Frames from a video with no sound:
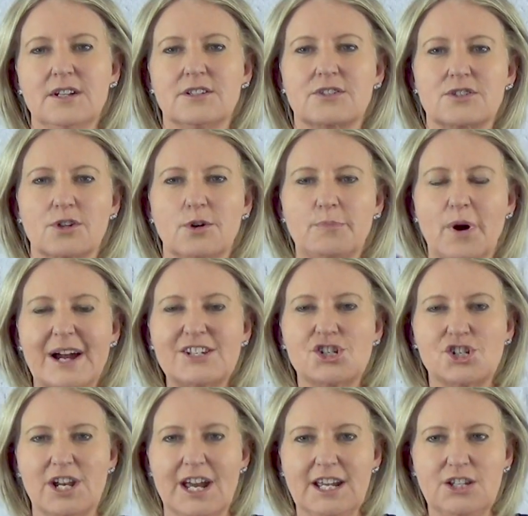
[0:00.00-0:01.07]
So by
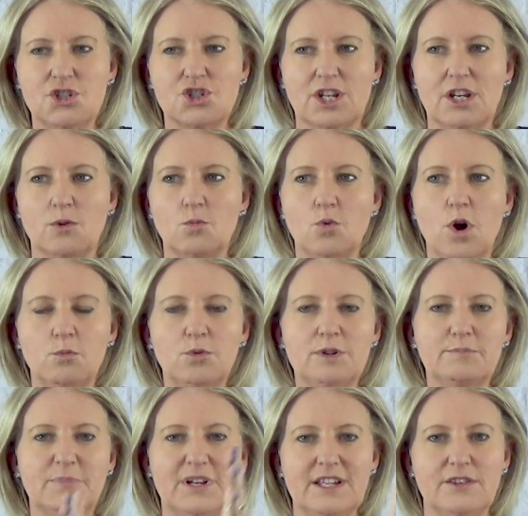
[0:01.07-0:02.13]
changing what
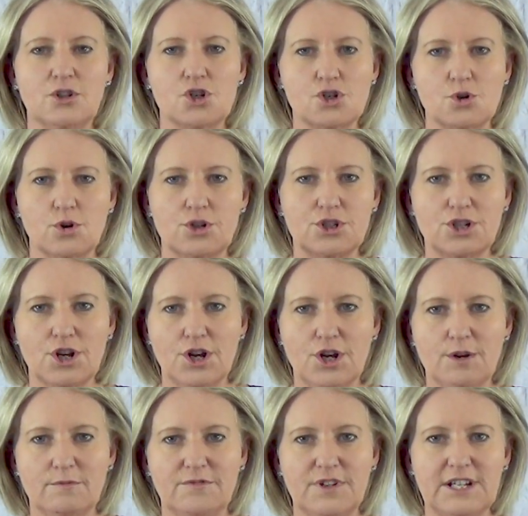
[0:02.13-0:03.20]
would be the short
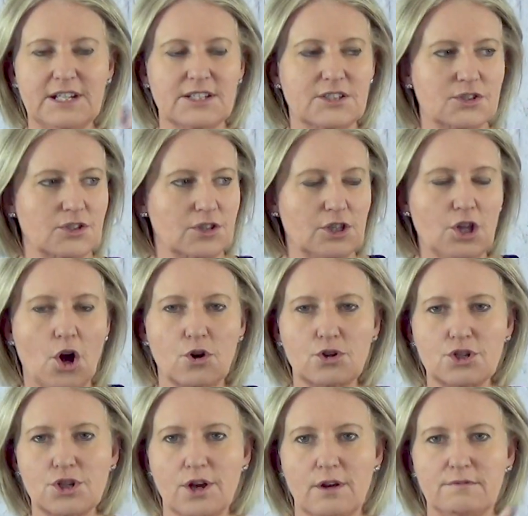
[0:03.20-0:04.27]
term fix, long
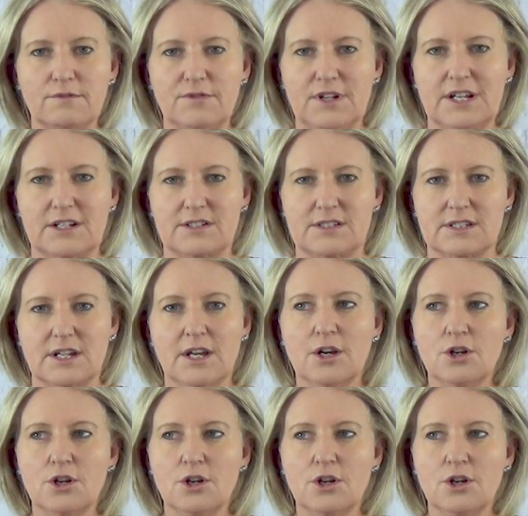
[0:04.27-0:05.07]
term fix,